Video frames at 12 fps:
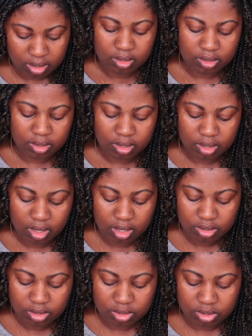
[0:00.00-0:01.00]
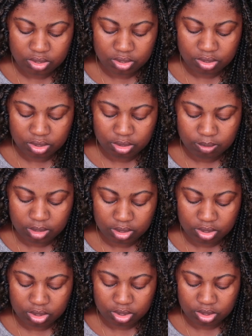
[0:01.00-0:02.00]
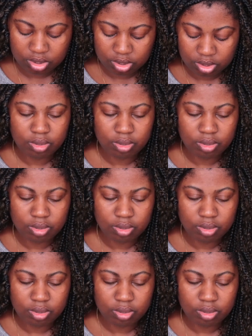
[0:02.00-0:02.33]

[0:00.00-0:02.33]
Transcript: So you can't use too much